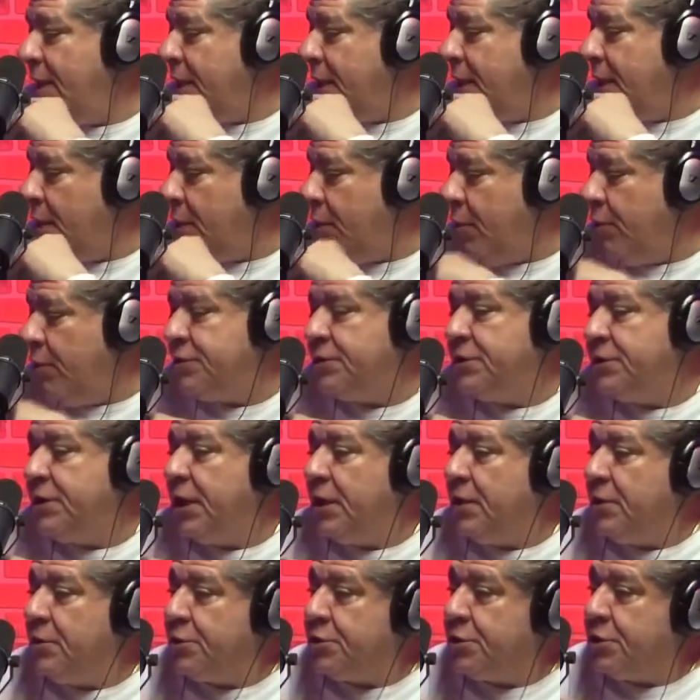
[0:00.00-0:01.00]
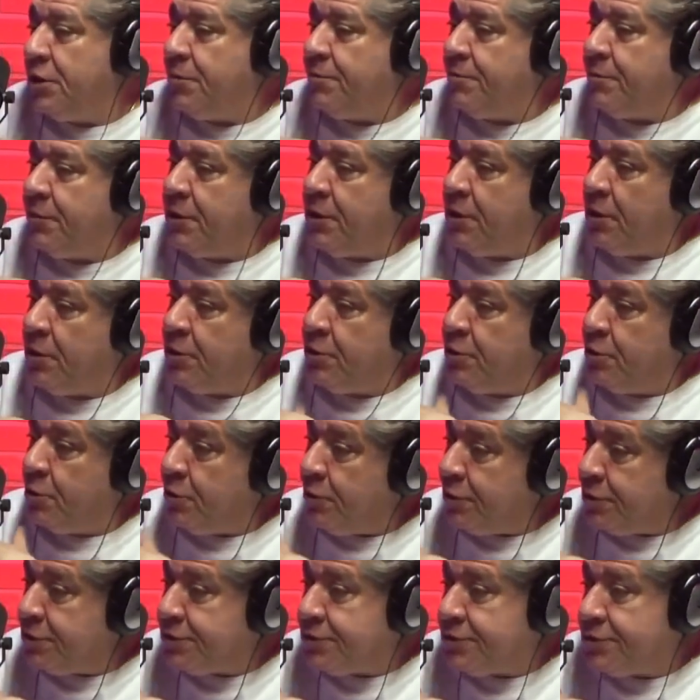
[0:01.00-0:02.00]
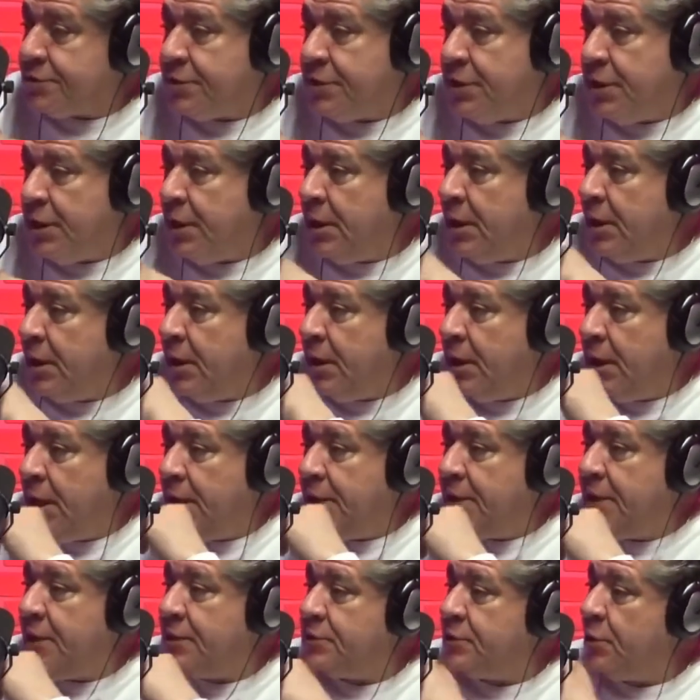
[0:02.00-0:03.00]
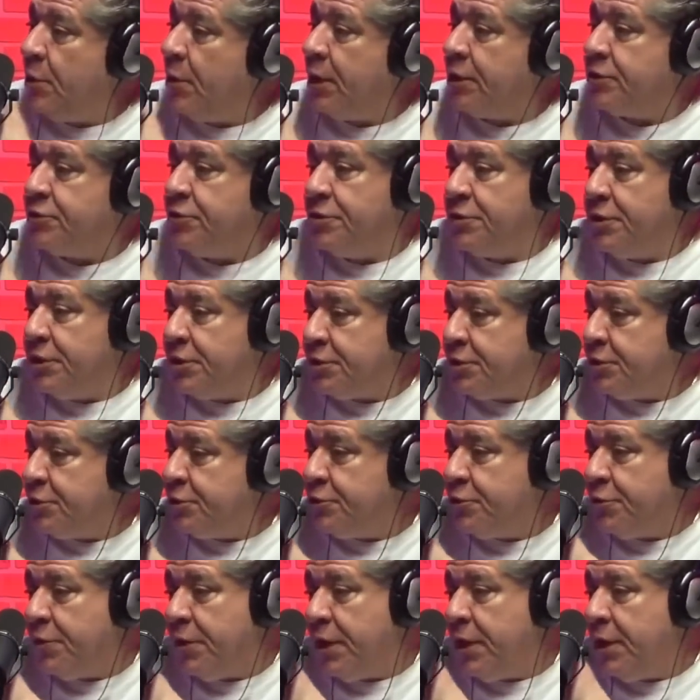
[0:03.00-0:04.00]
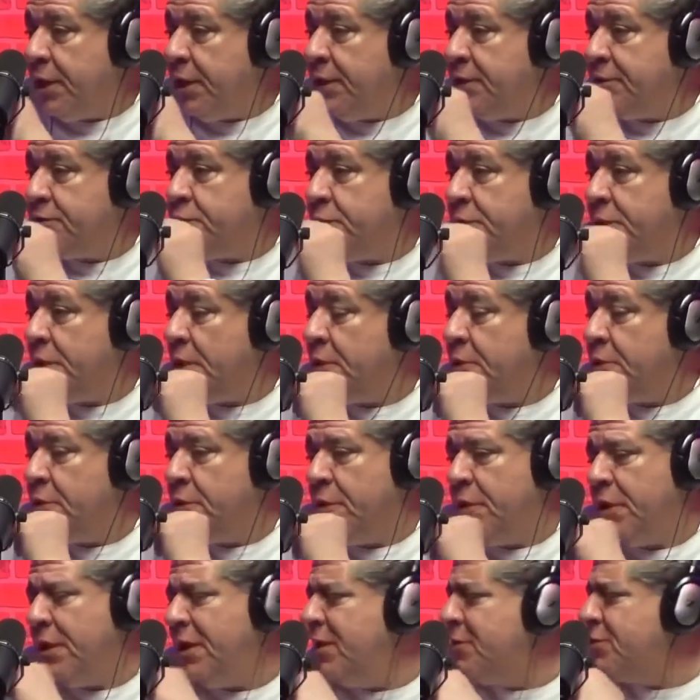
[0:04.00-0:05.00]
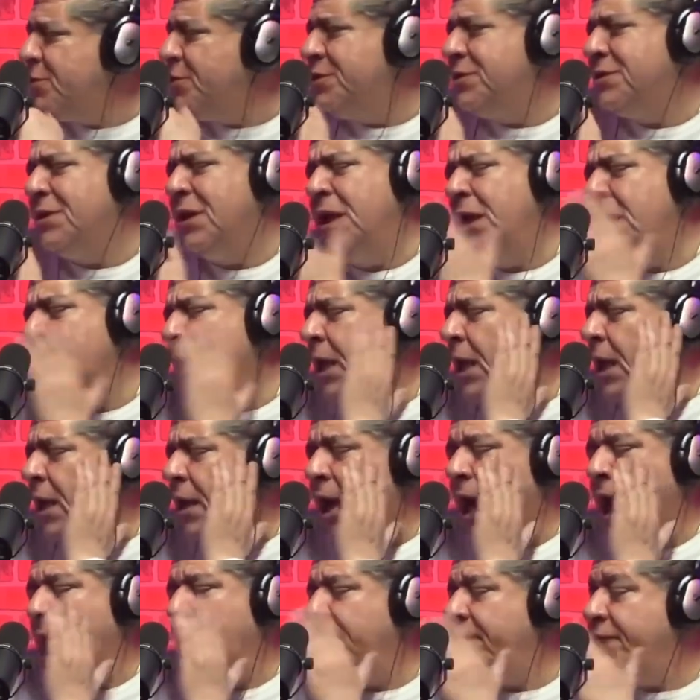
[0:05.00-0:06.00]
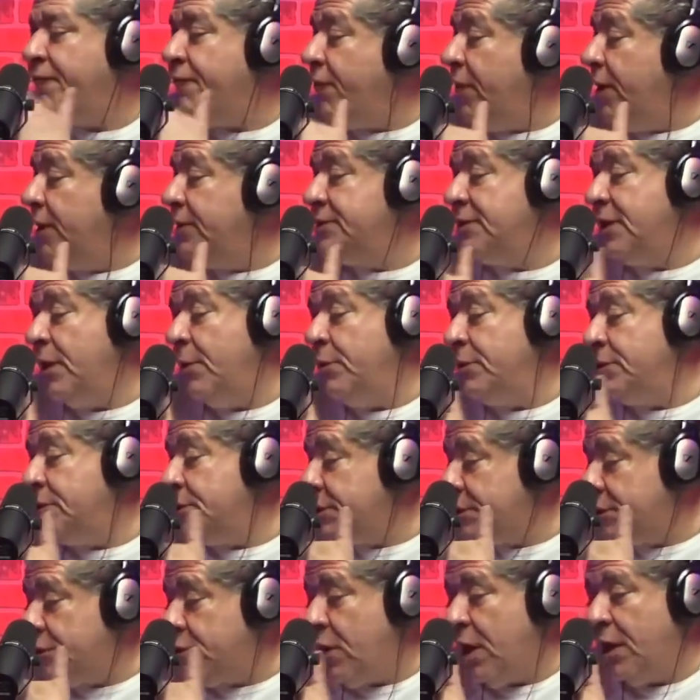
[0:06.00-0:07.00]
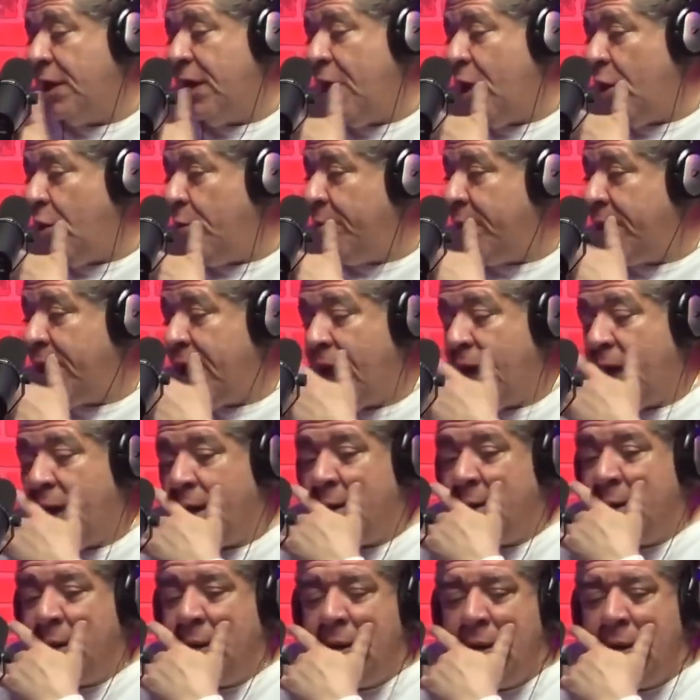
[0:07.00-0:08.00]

a Hertz dealership in Honduras, and there's no extradition treaties with Honduras. I had friends that were just trying to help me out.